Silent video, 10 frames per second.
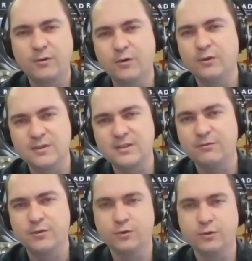couldn't say
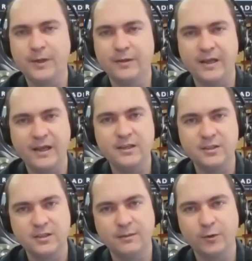for sure about the
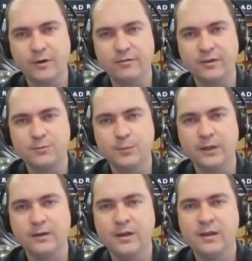age demographics, but
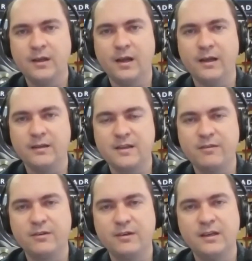
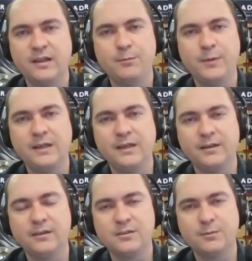definitely
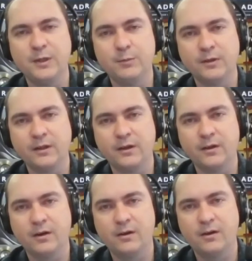appealing to people that are,